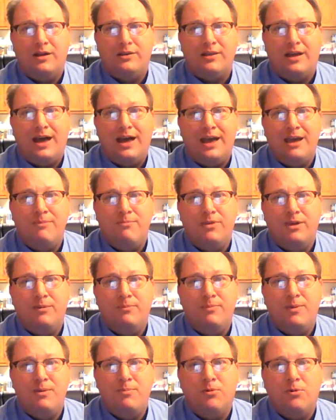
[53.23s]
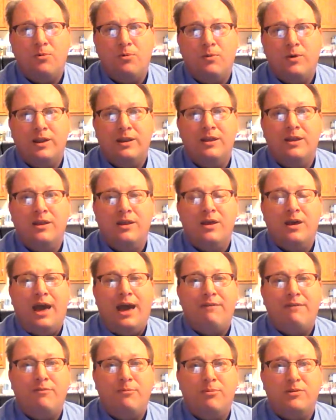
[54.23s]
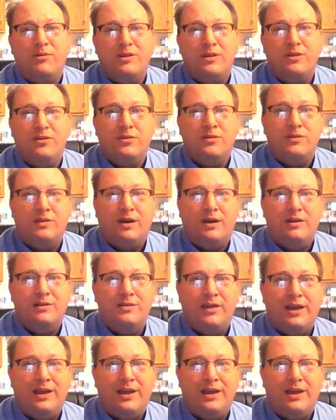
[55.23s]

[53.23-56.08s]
time that people, when having procedures done,